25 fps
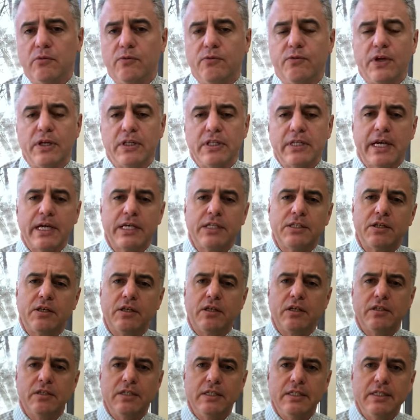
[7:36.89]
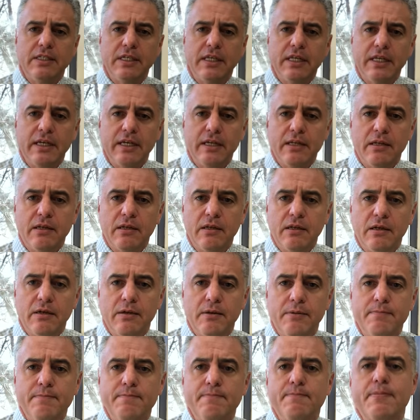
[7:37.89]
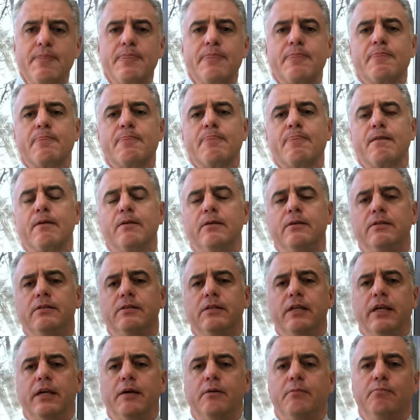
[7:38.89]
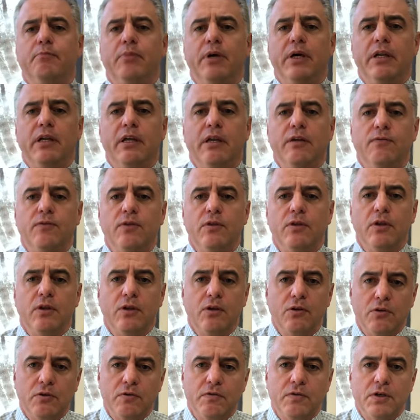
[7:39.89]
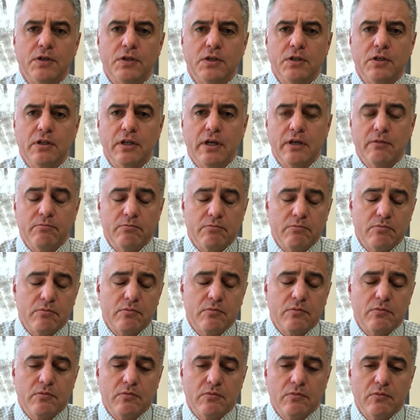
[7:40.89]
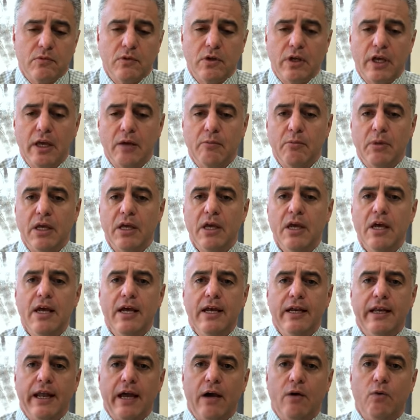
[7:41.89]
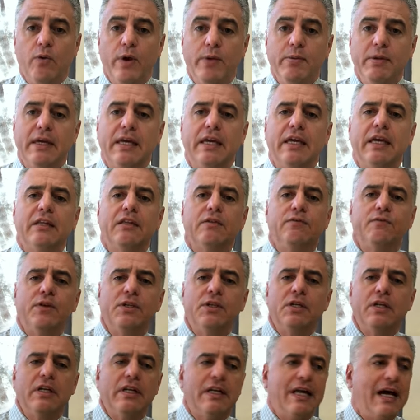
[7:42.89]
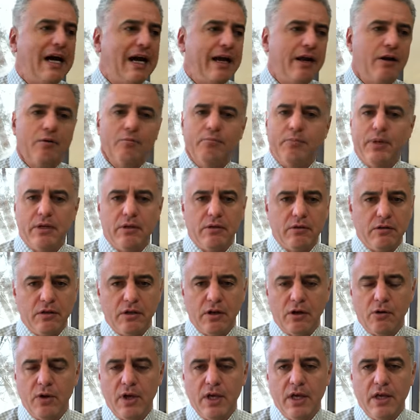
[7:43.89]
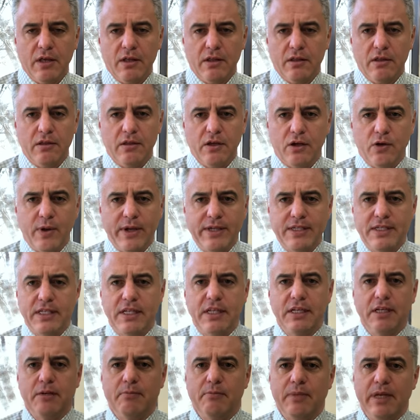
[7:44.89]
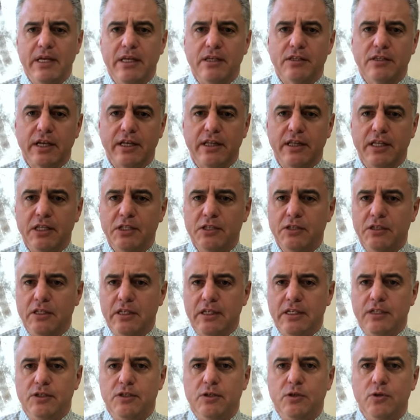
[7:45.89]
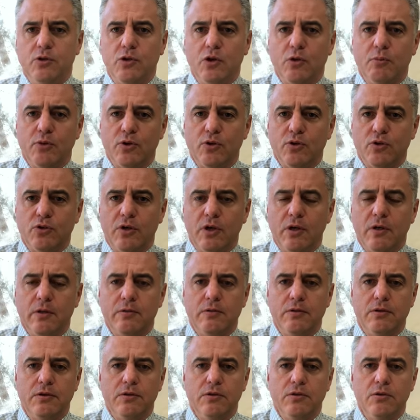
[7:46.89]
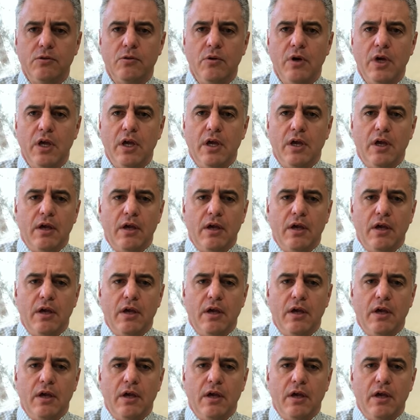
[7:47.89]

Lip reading: fantastic. It's easy to get zinc, but if you think you're deficient in that, you can be. Now, women could get deficient in iron, but you know, the crazy thing to me is like these YouTubers go to